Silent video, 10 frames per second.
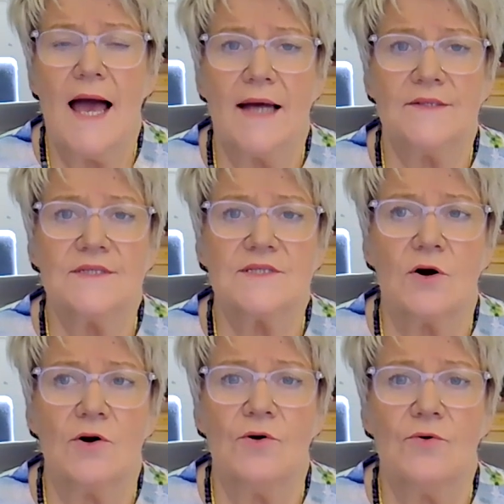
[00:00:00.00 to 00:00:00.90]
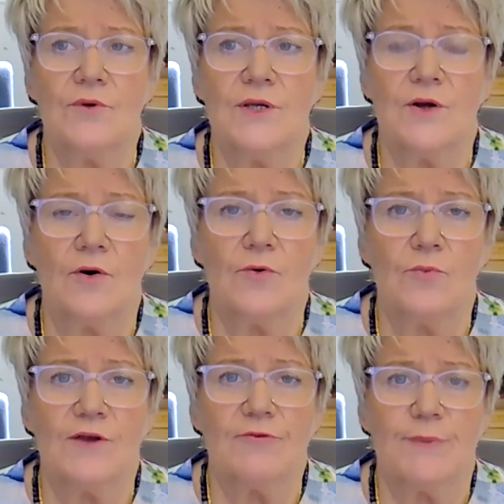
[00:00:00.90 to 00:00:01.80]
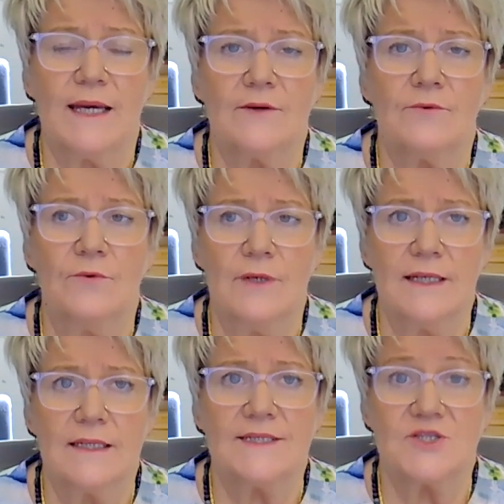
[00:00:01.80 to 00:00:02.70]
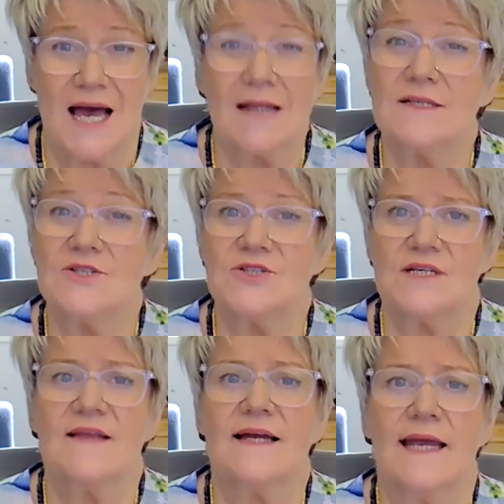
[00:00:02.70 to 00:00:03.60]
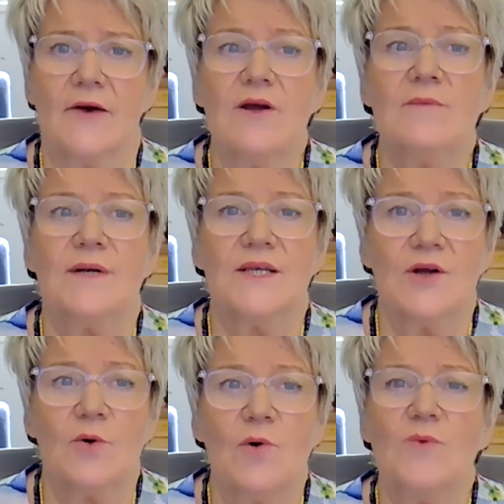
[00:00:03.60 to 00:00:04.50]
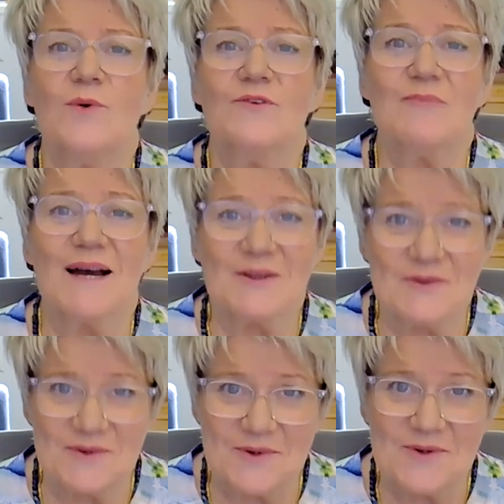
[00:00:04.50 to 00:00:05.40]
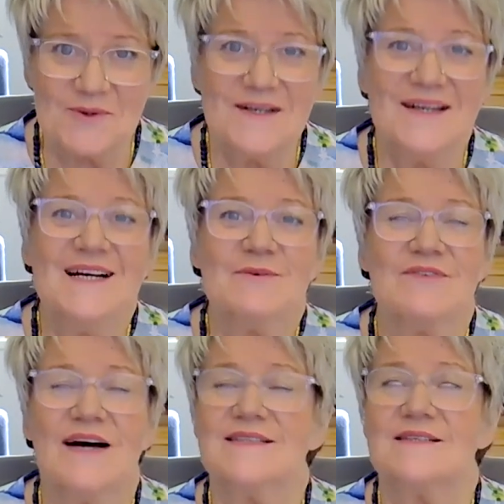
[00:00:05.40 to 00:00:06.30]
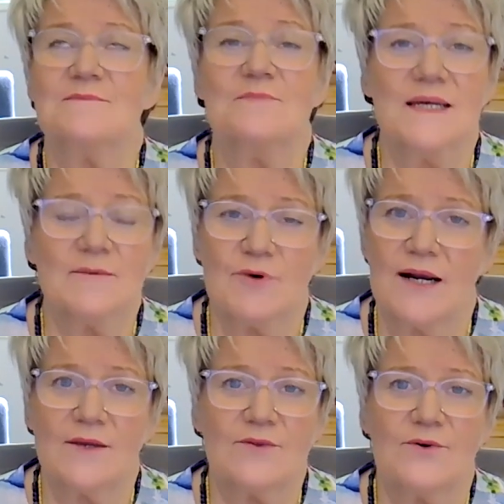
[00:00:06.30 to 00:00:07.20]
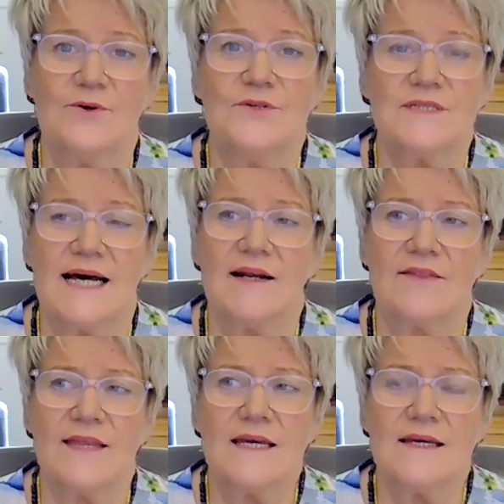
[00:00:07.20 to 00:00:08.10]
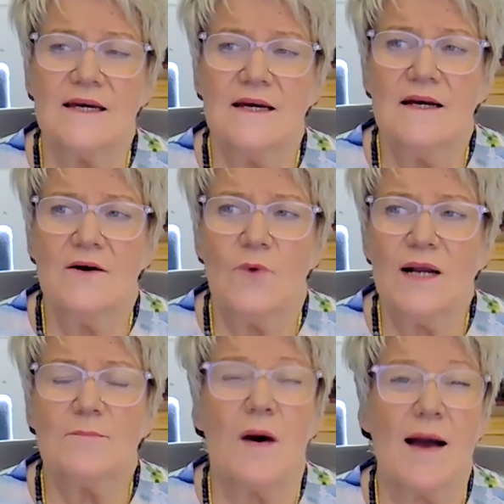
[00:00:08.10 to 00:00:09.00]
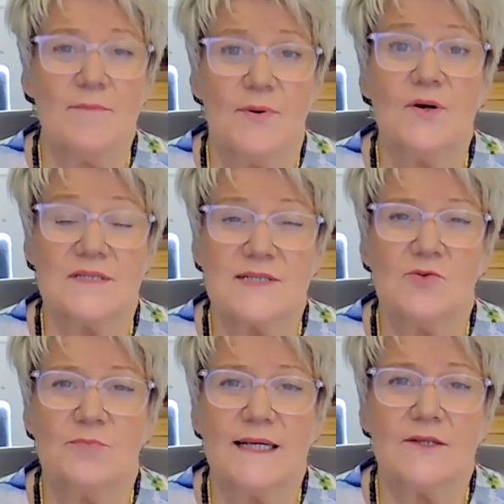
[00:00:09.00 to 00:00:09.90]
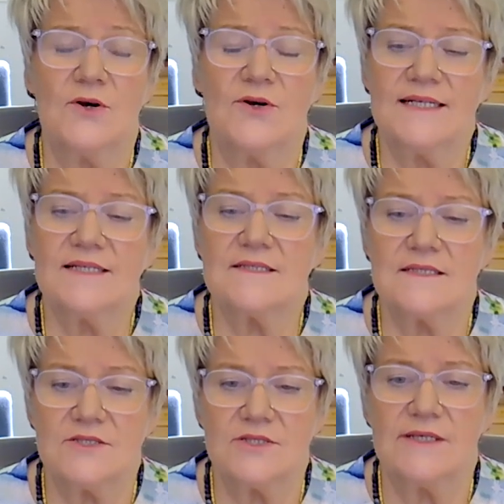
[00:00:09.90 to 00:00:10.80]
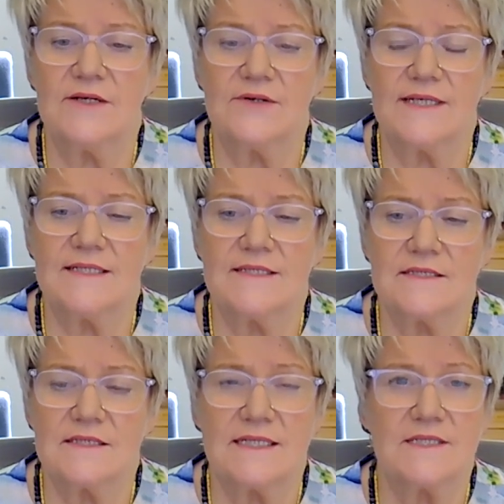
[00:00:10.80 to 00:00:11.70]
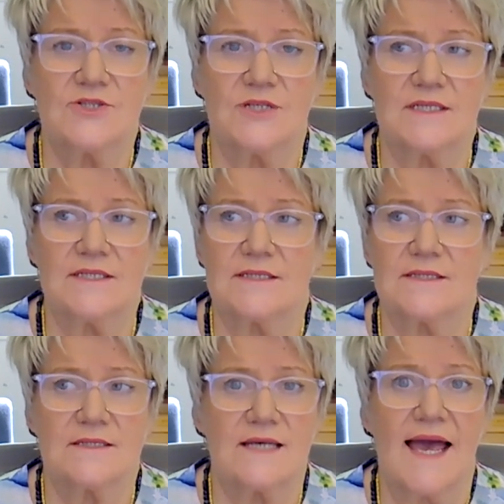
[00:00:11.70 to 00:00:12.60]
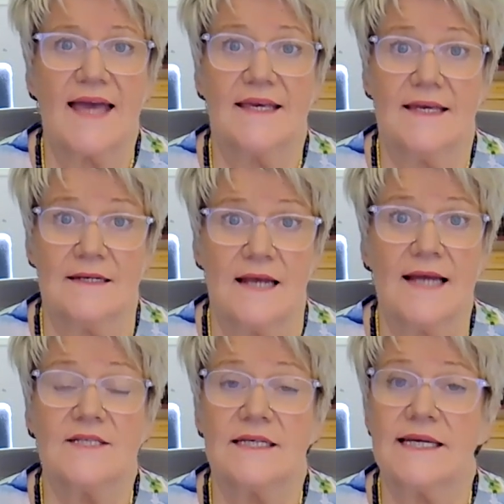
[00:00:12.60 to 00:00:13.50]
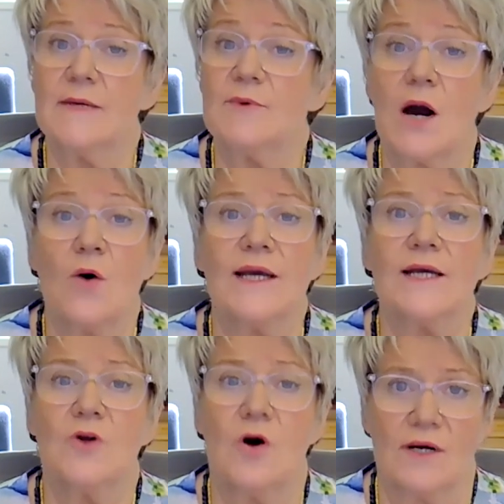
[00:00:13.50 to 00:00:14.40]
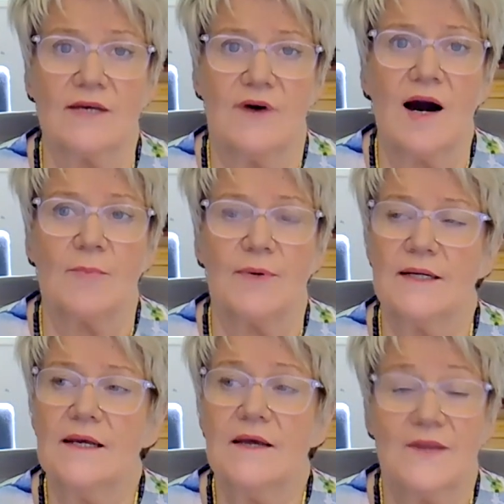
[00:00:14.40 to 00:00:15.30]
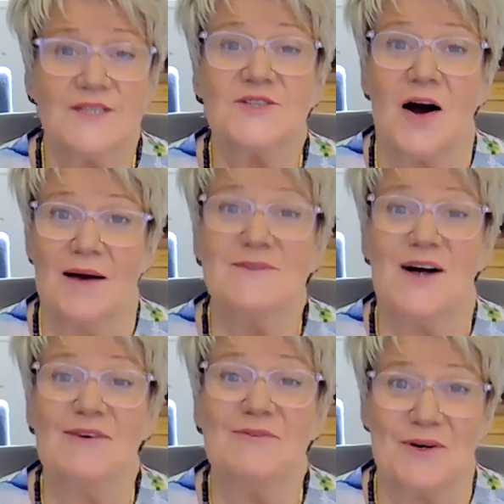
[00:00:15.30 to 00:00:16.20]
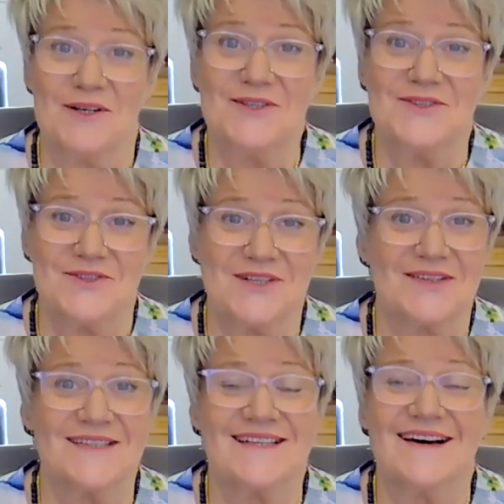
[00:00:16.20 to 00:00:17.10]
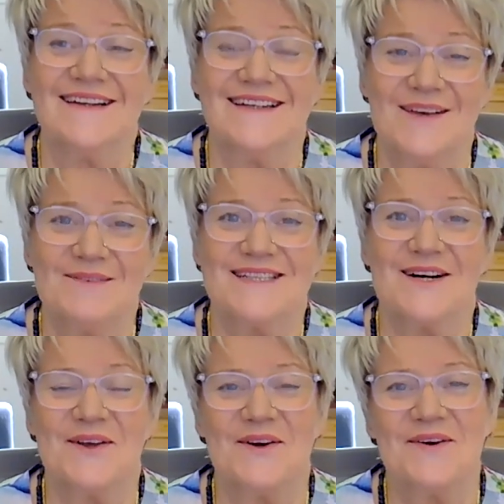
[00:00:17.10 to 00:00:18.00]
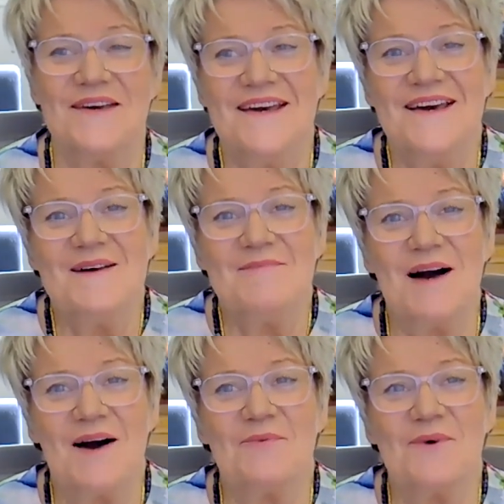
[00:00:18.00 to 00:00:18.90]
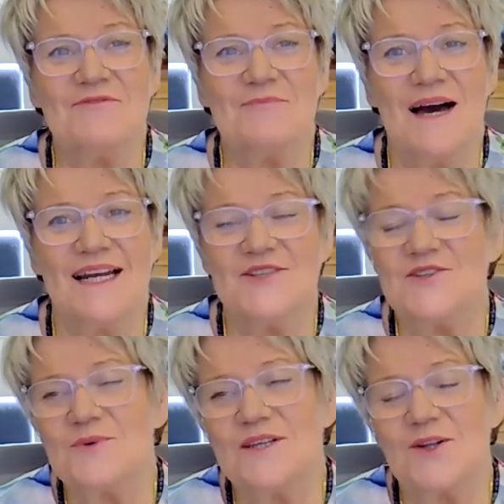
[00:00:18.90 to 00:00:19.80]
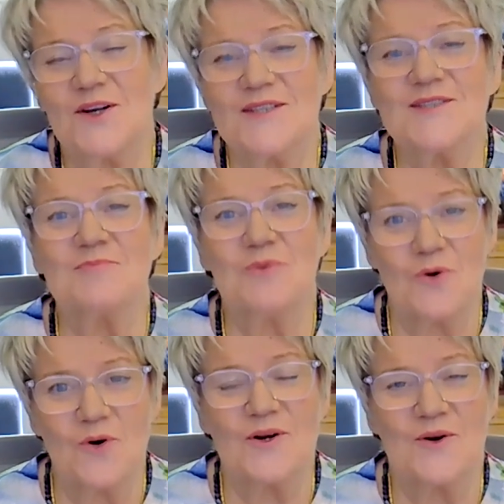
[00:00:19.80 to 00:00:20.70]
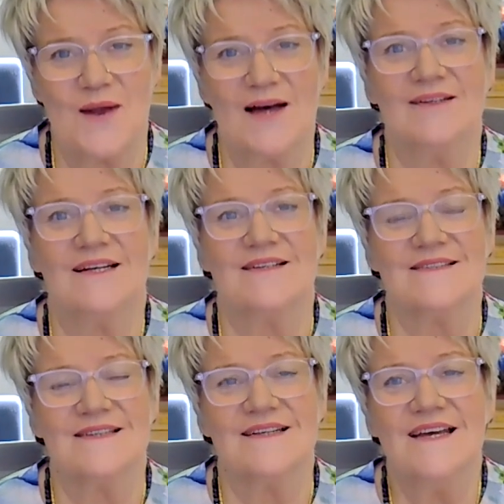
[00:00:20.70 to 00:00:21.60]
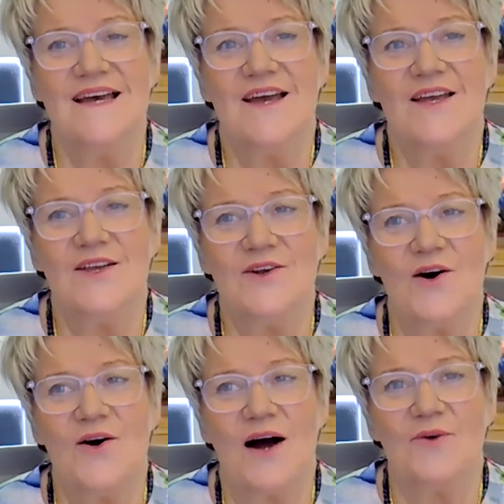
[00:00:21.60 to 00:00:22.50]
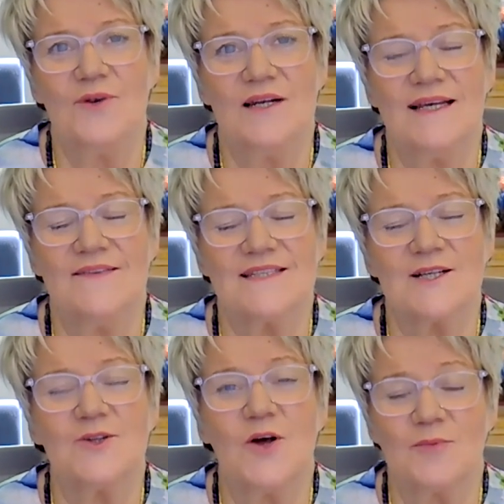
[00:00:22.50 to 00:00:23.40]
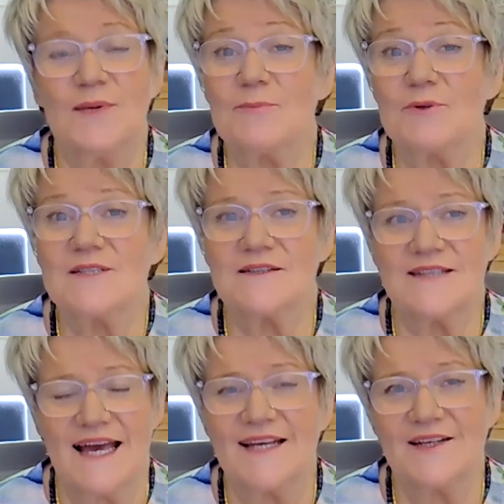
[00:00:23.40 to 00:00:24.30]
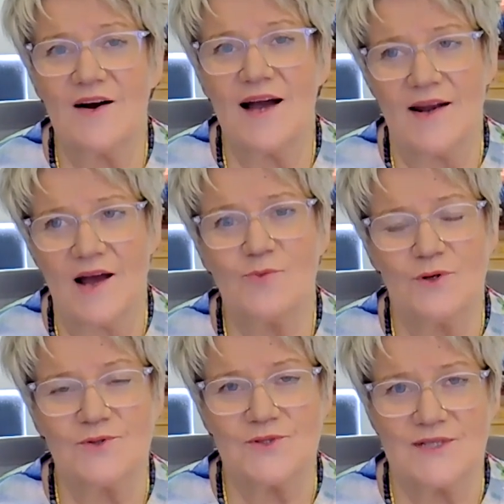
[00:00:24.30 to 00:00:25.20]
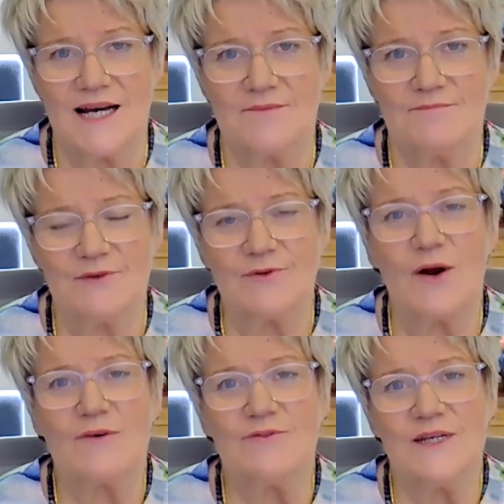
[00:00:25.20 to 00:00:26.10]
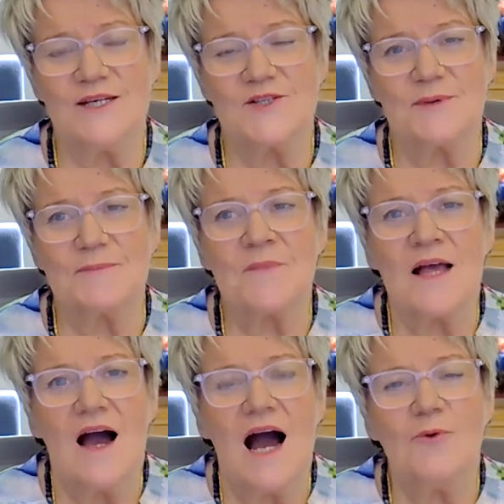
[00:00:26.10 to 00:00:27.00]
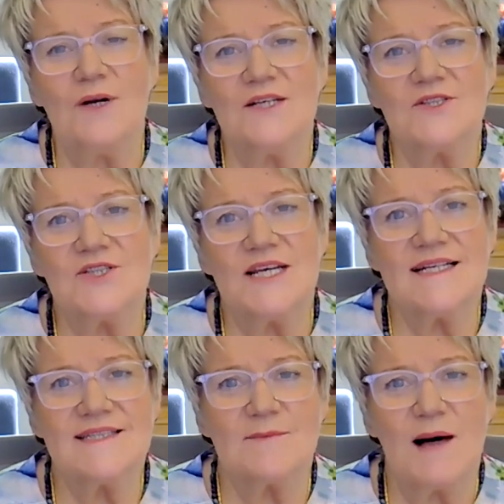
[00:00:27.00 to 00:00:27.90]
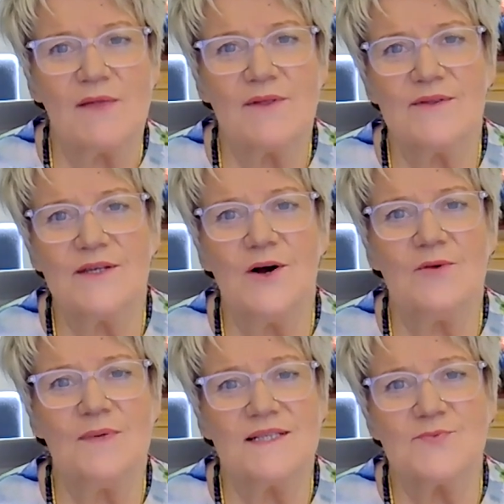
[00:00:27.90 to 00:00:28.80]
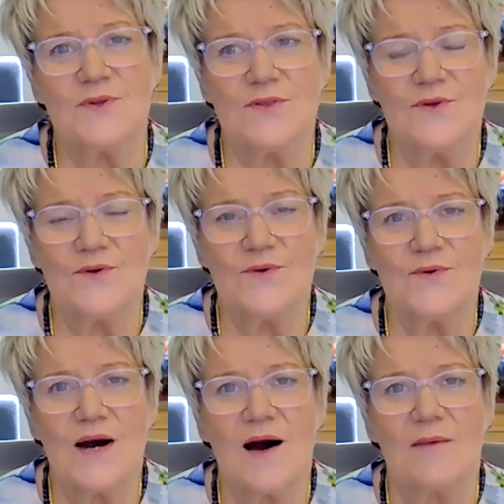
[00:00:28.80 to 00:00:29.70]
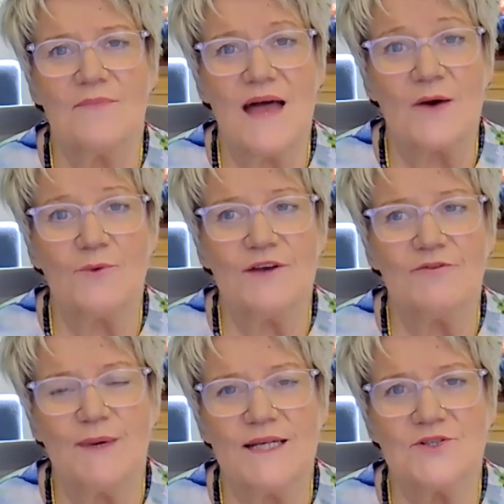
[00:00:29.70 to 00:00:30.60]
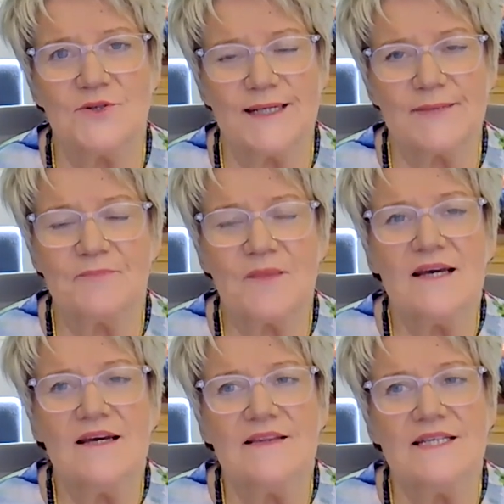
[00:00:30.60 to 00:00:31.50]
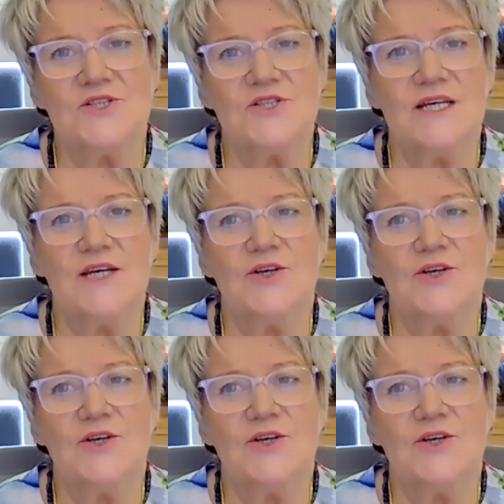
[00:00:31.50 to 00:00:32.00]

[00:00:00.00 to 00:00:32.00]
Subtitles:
And so, you know, we've been really challenged in that area, but you know what, we've made it through. We've had some big breakthroughs. And I think one of my personal big learnings this year is just to hang in and to keep going and not give up. And there's times I've wanted to chuck the towel in, let me tell you, but we've managed to, with a lot of support around us. And, you know, I really, there's a lot of people to thank, and I will do that before I finish. But I wanted to share some other, you know, bits with you that we've been doing this year.